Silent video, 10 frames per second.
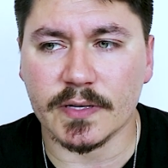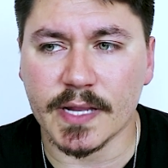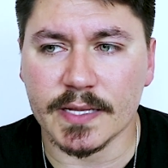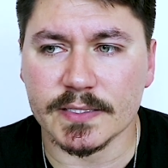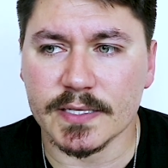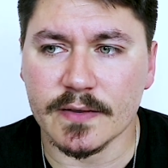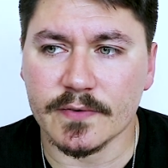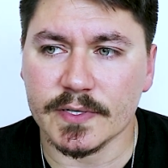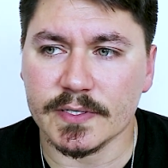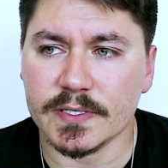that the
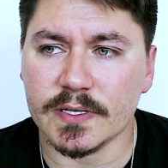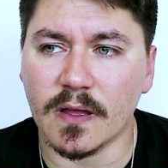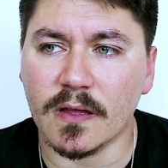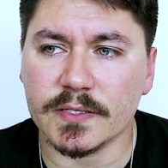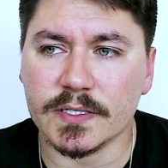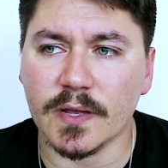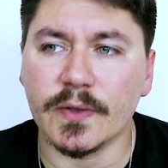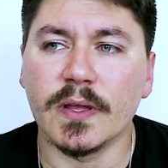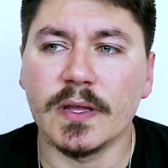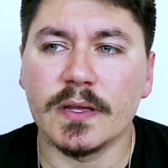Cancerians start. So
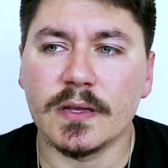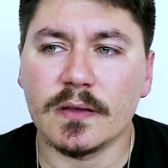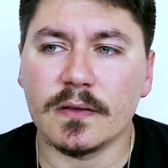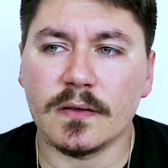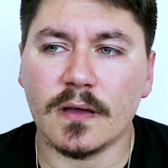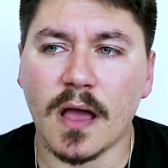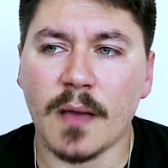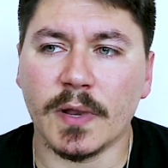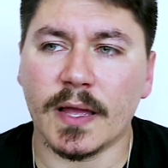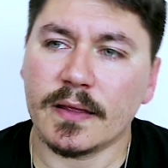
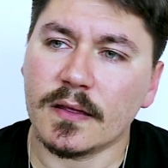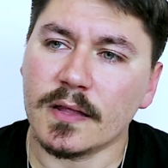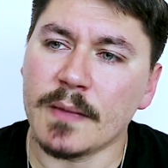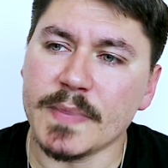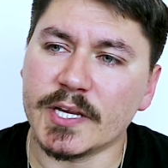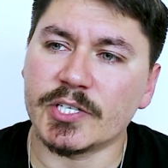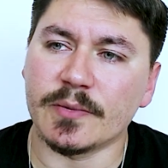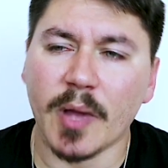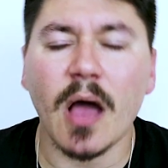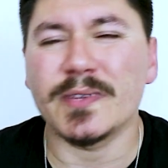I'm like a mixture,
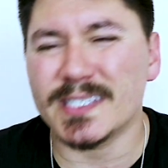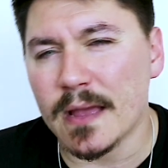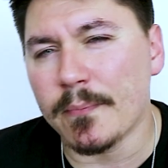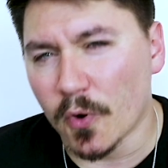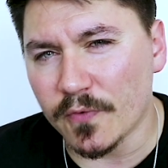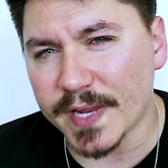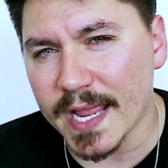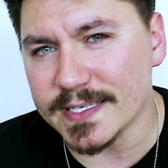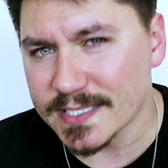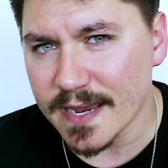but I would say I'm more of a
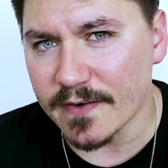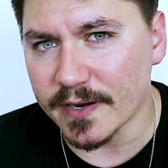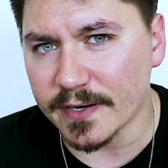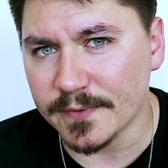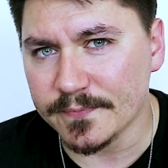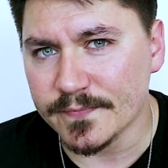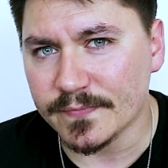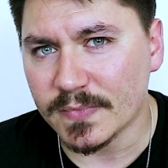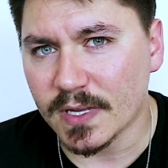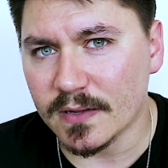Cancerian.
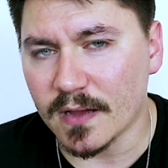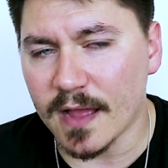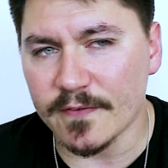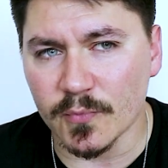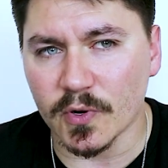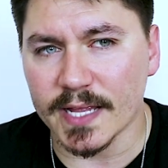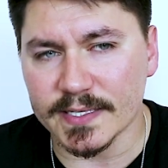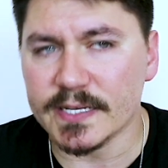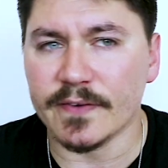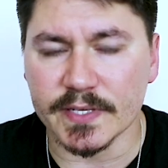I have more
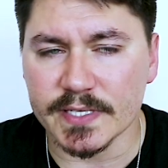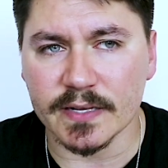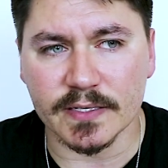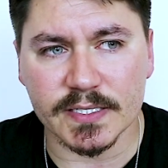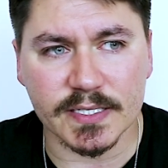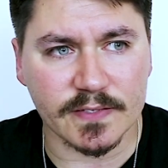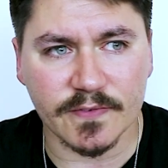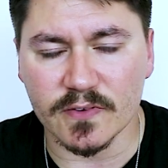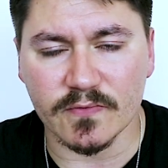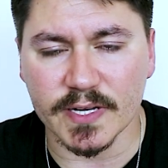Cancerian tendencies.
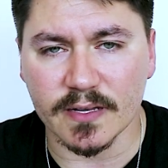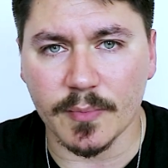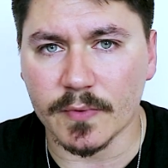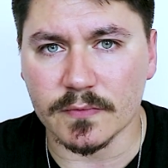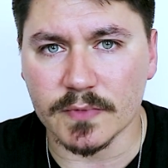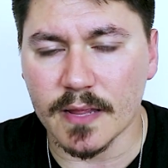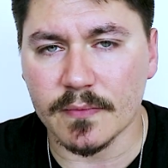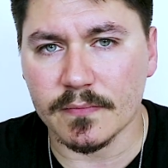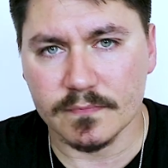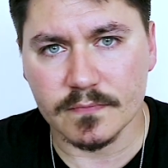If you read up on all
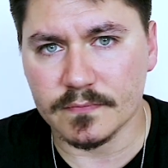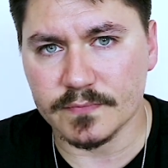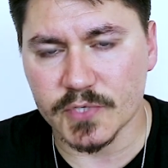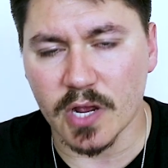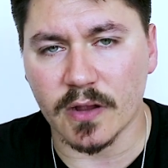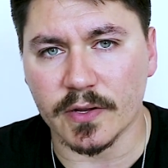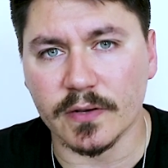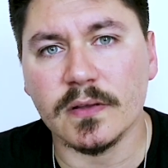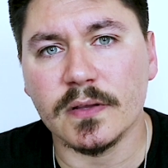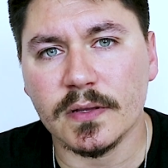that
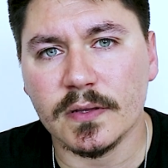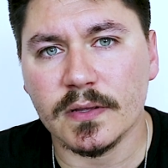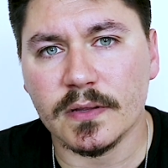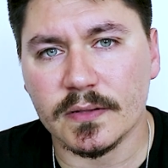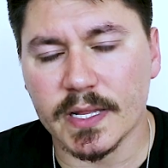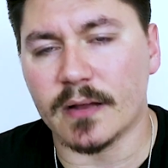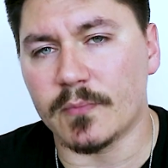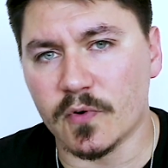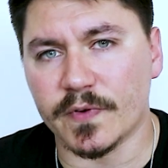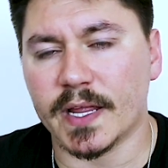jargon, then I'm
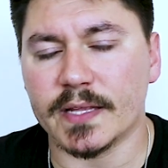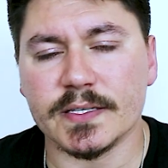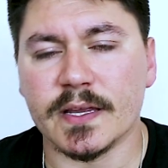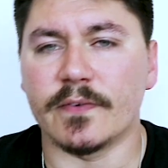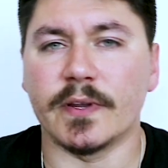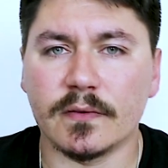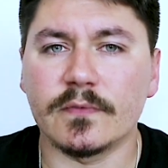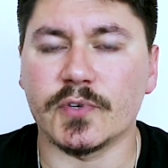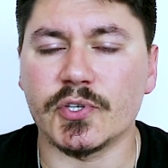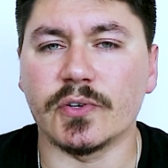more of a Cancerian
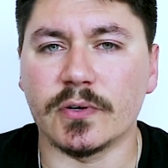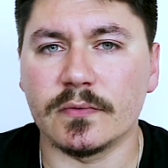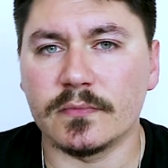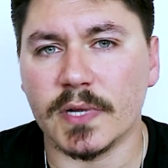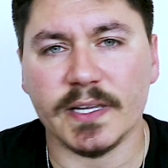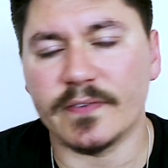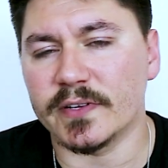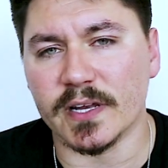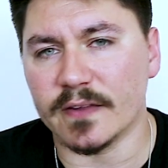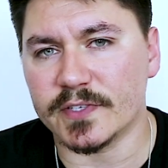for sure. I definitely
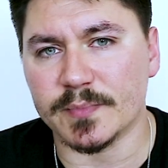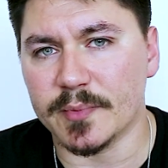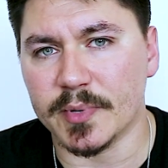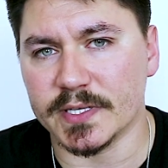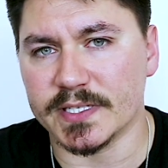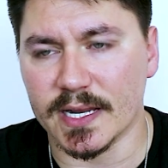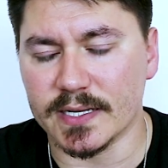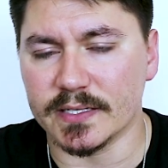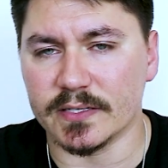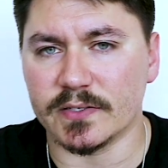don't have a split
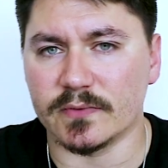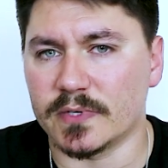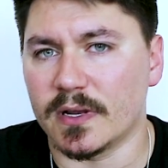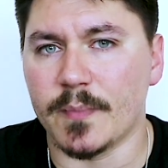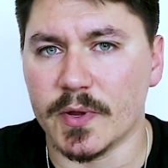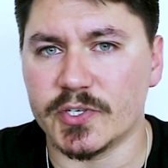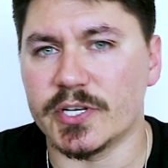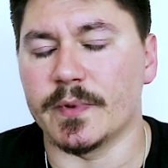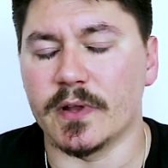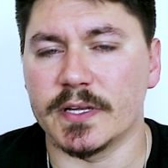personality disorder like most
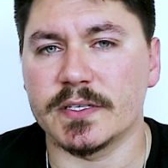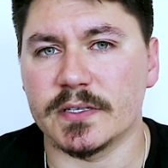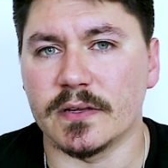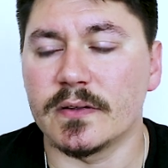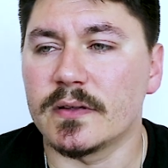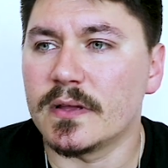Geminis, so